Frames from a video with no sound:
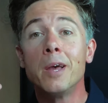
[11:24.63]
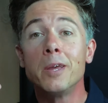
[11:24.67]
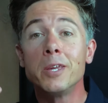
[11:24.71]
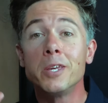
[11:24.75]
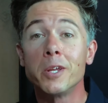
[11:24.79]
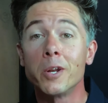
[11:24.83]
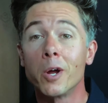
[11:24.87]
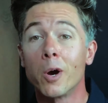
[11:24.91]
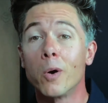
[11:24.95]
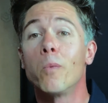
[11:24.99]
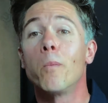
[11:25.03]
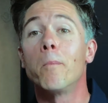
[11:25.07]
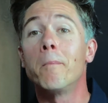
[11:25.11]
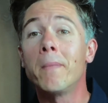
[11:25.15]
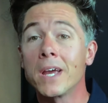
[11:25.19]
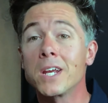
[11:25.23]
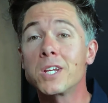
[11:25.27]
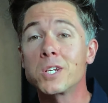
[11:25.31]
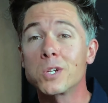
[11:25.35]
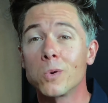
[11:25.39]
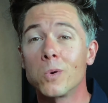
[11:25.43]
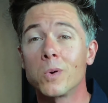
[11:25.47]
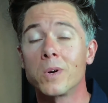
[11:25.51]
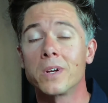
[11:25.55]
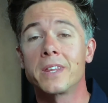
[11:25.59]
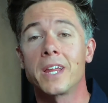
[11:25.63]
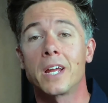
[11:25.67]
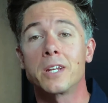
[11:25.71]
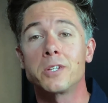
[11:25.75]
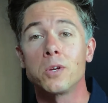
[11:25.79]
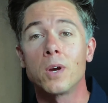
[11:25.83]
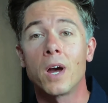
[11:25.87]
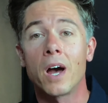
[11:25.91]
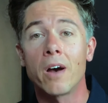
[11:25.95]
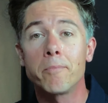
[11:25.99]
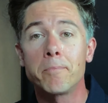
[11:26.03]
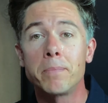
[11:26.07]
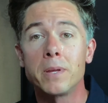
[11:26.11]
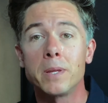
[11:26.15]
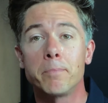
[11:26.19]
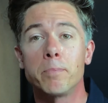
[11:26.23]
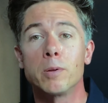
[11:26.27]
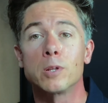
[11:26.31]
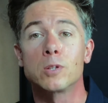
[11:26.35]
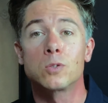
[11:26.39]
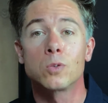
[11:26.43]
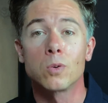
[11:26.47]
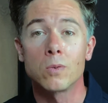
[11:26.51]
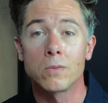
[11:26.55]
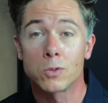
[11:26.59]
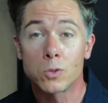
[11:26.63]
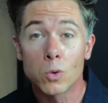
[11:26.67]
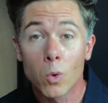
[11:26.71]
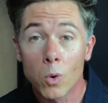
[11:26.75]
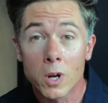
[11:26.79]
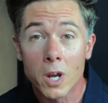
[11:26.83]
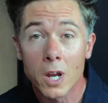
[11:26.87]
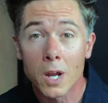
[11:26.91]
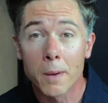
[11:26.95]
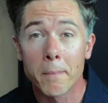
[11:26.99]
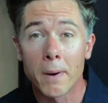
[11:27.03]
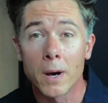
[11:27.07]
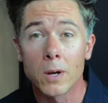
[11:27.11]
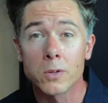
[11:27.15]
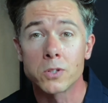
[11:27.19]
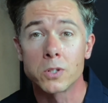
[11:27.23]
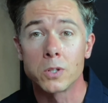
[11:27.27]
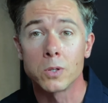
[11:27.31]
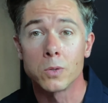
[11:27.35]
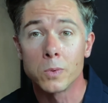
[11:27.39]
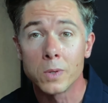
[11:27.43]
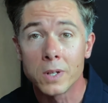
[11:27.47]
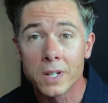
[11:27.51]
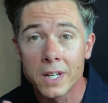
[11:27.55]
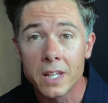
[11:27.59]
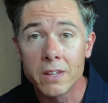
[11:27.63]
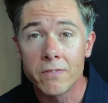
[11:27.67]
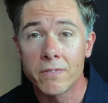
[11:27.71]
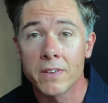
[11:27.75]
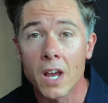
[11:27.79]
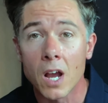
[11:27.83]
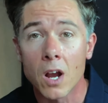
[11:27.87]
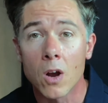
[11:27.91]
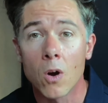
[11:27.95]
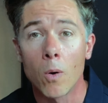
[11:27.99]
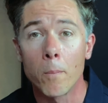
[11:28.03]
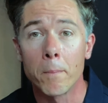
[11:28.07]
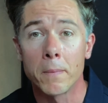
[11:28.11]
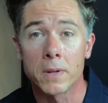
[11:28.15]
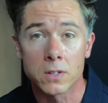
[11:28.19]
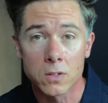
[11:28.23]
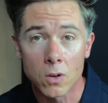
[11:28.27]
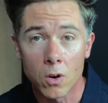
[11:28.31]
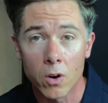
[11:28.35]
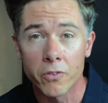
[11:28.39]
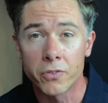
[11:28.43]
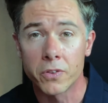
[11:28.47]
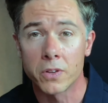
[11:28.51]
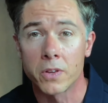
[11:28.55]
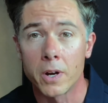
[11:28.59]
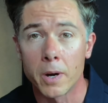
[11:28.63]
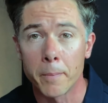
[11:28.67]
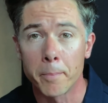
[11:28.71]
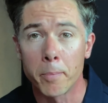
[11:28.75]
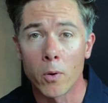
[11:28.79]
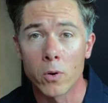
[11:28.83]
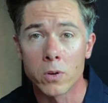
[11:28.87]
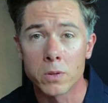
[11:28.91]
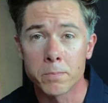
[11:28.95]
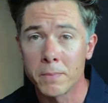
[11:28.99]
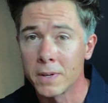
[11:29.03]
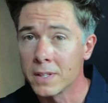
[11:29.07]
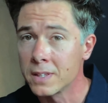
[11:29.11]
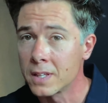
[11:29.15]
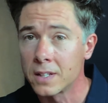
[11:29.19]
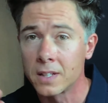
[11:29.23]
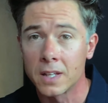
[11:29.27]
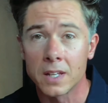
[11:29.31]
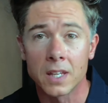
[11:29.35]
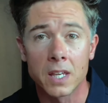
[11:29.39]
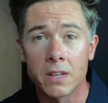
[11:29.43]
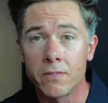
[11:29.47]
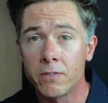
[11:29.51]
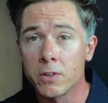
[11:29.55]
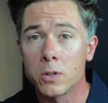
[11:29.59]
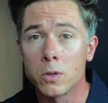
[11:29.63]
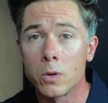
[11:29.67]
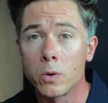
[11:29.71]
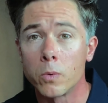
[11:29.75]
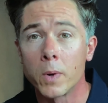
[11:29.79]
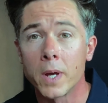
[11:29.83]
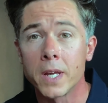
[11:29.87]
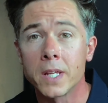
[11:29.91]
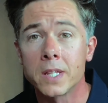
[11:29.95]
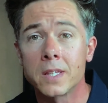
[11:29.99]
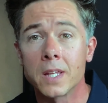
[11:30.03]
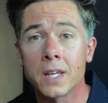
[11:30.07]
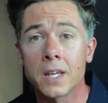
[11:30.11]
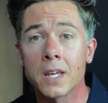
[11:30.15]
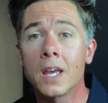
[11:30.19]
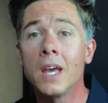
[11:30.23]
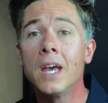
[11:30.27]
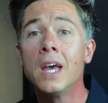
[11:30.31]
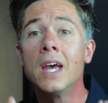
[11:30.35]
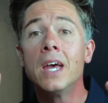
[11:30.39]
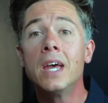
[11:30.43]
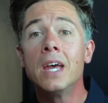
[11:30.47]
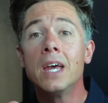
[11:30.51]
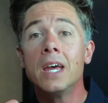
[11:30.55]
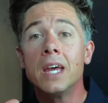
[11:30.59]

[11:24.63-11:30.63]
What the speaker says: Make sure that you have people talking about you, leaving a comment after their appointment, that they're giving you a rating.